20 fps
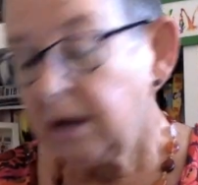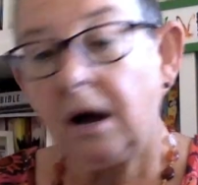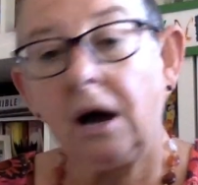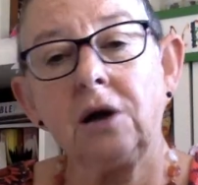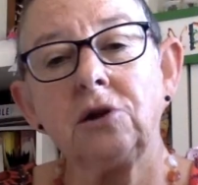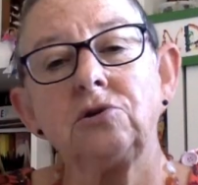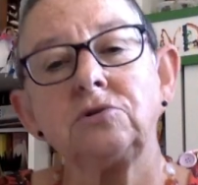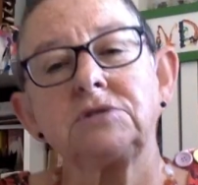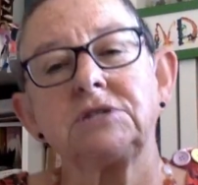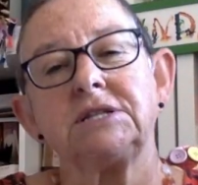I
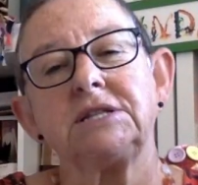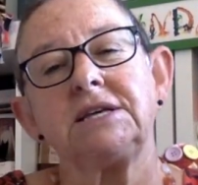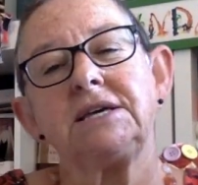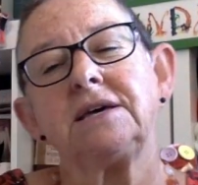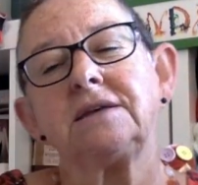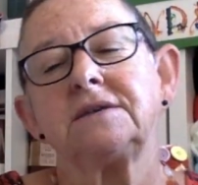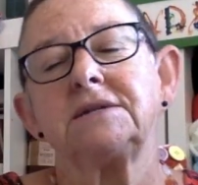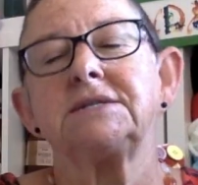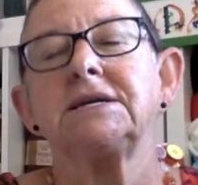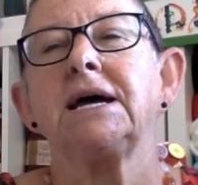looked at it the
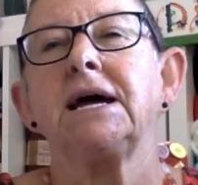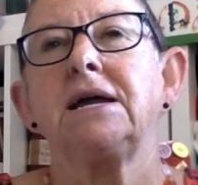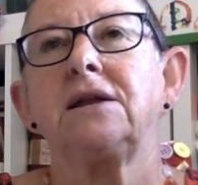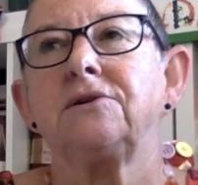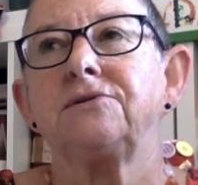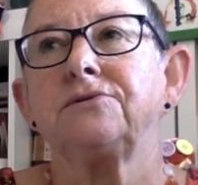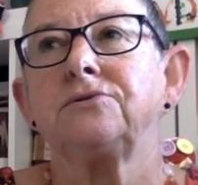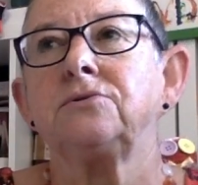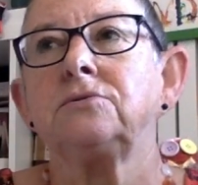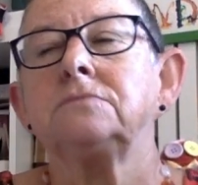other day and I
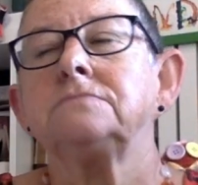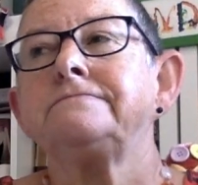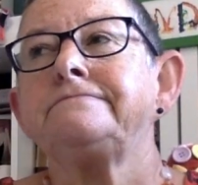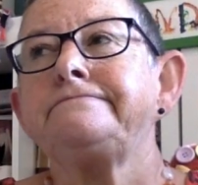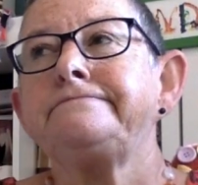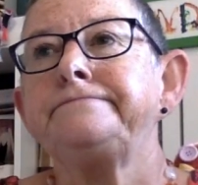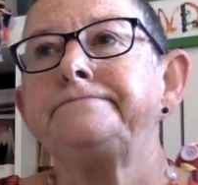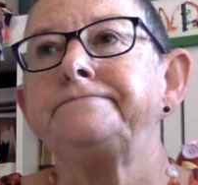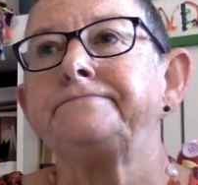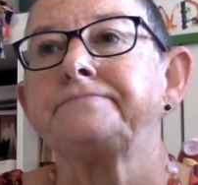thought,
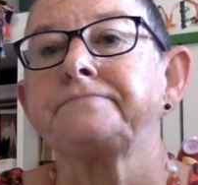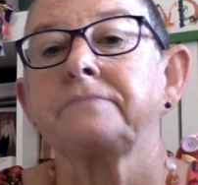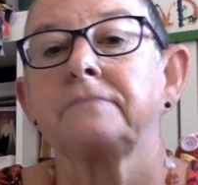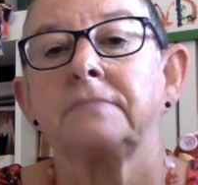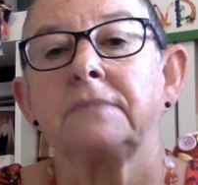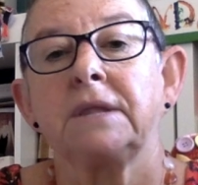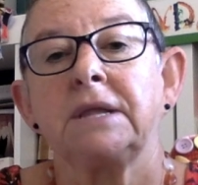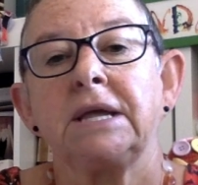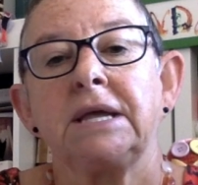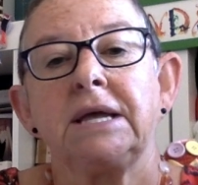
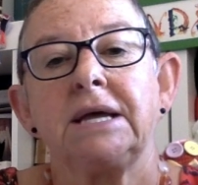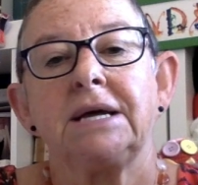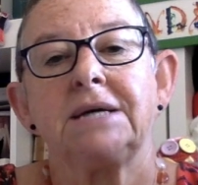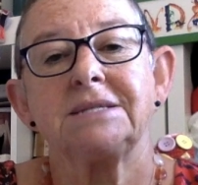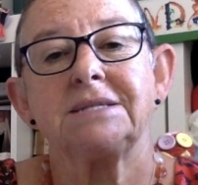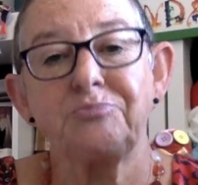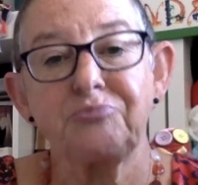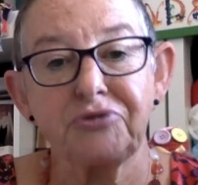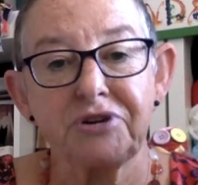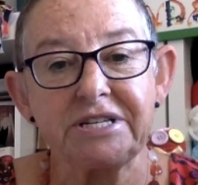it's
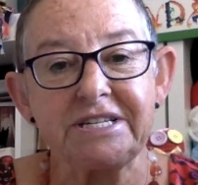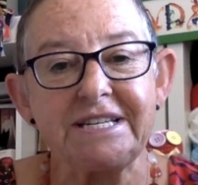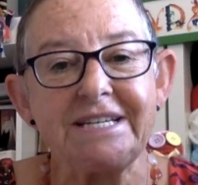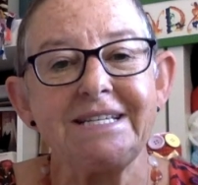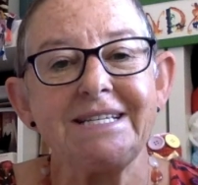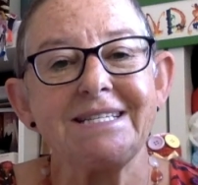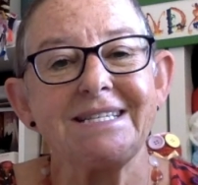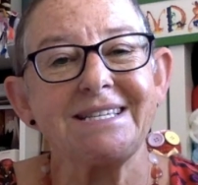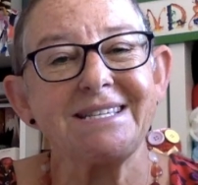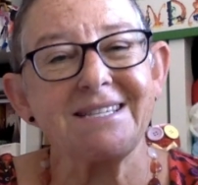a pretty
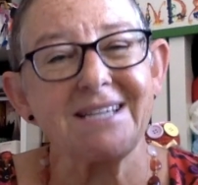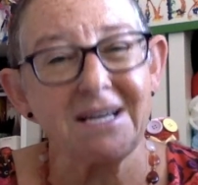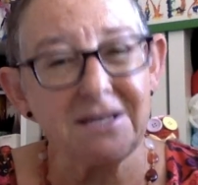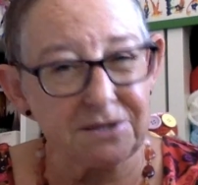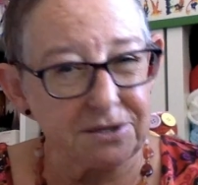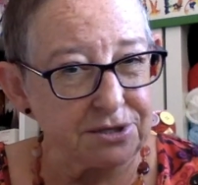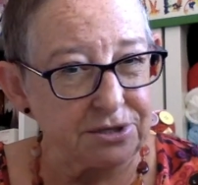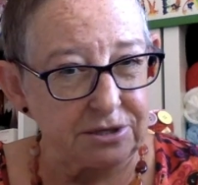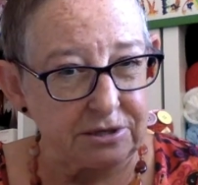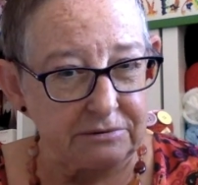
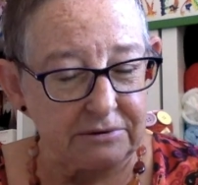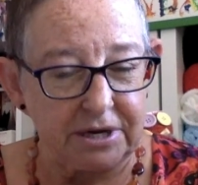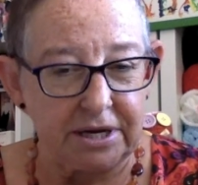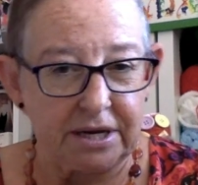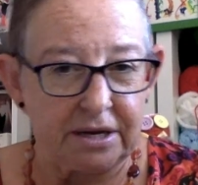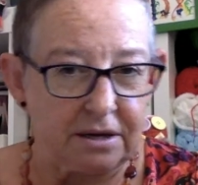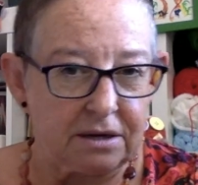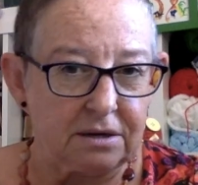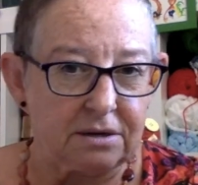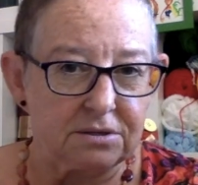sensory
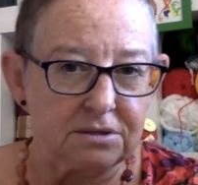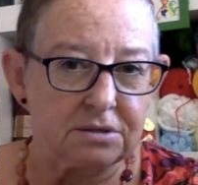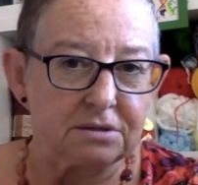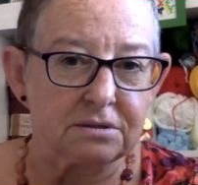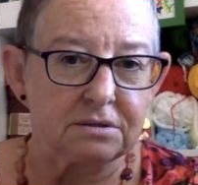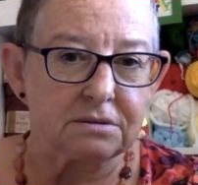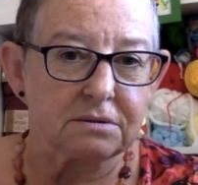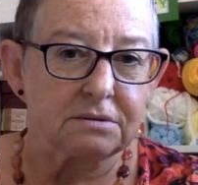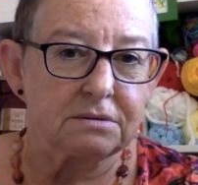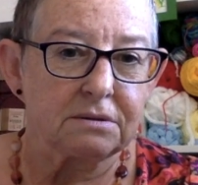
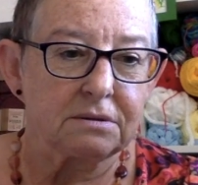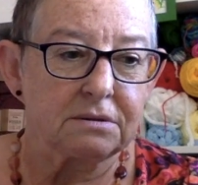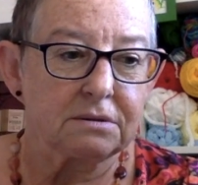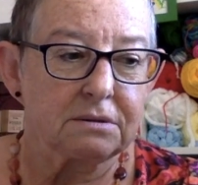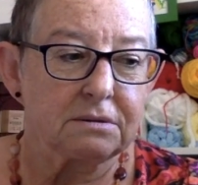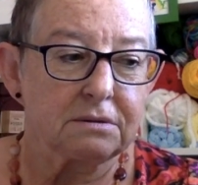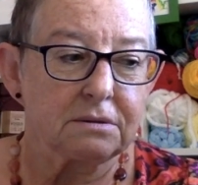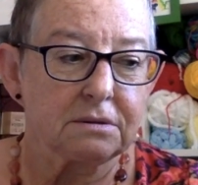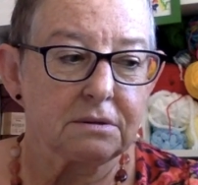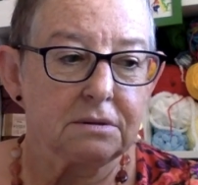garden,
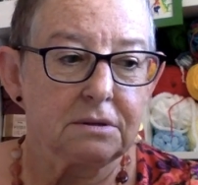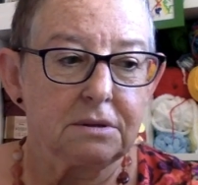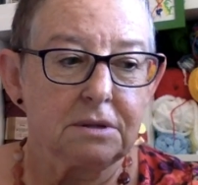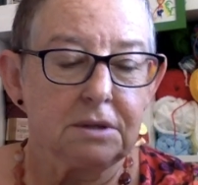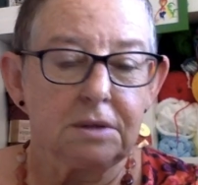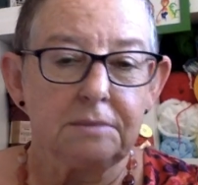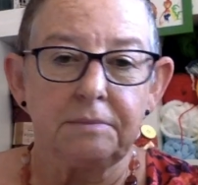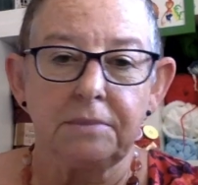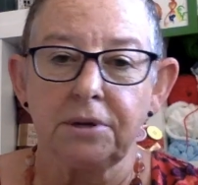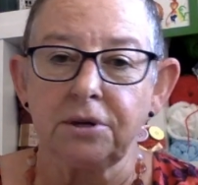
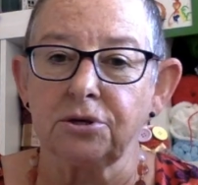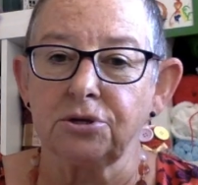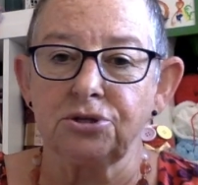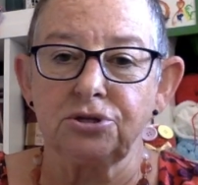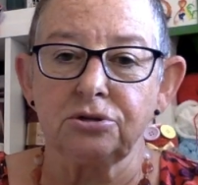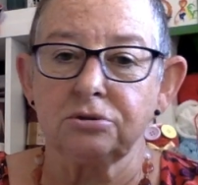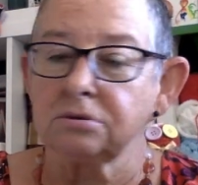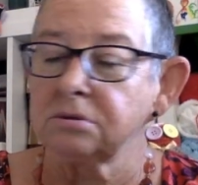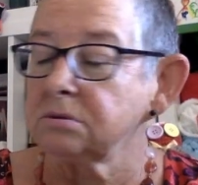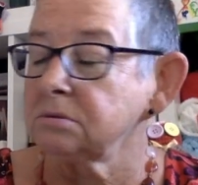because you
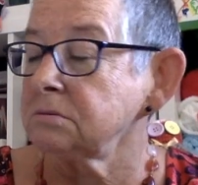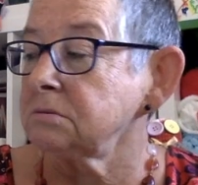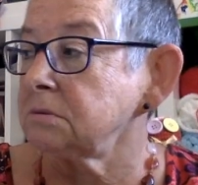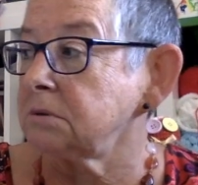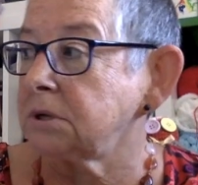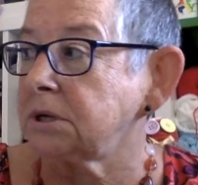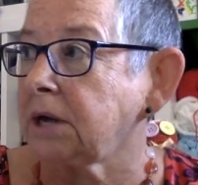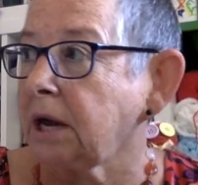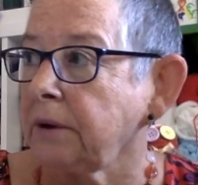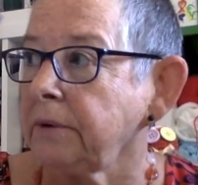can
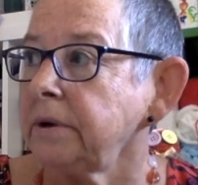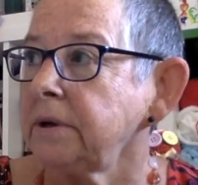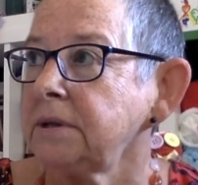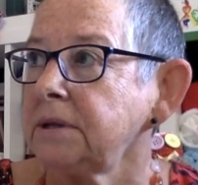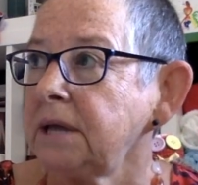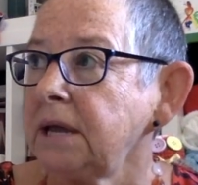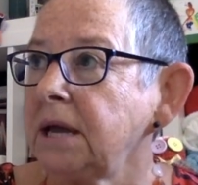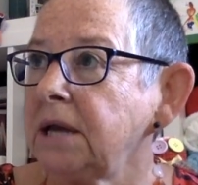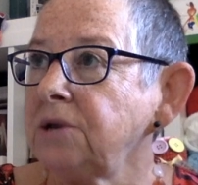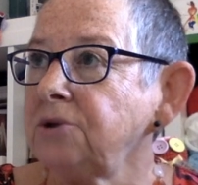go in
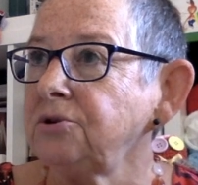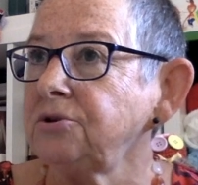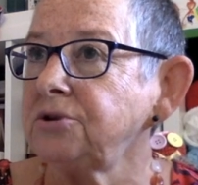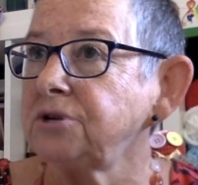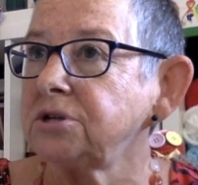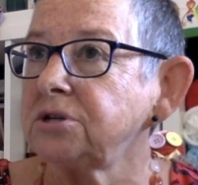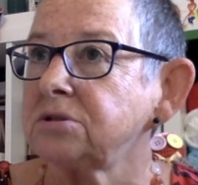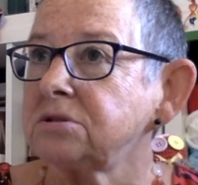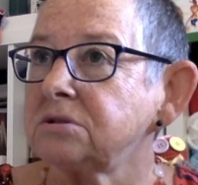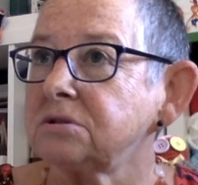there and you
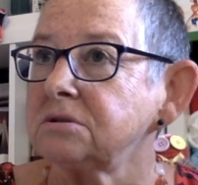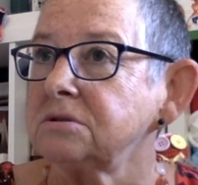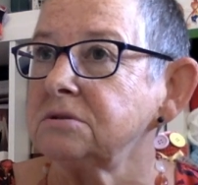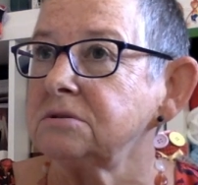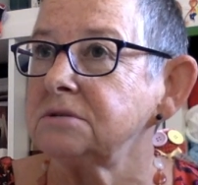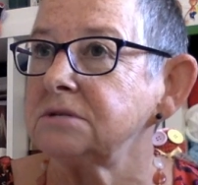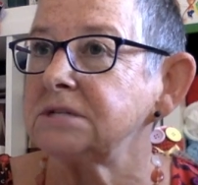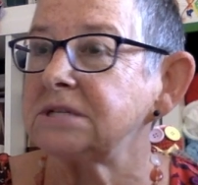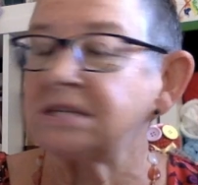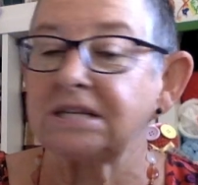just
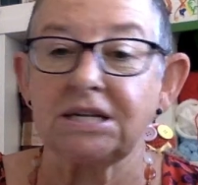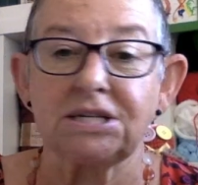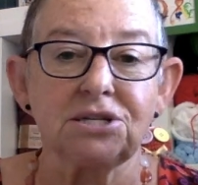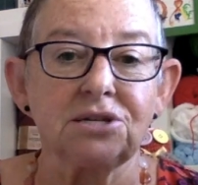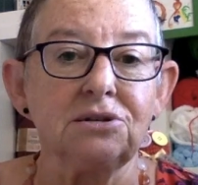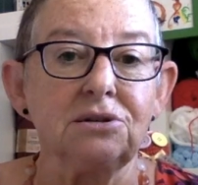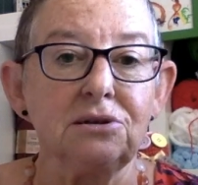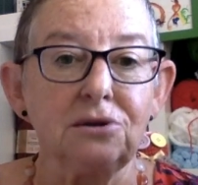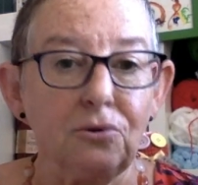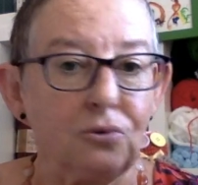sit
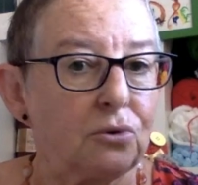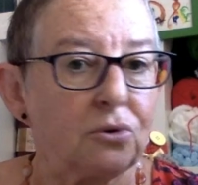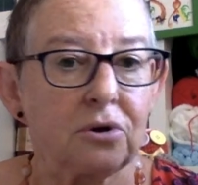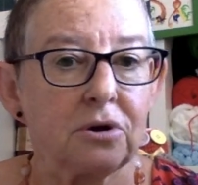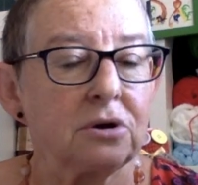and look.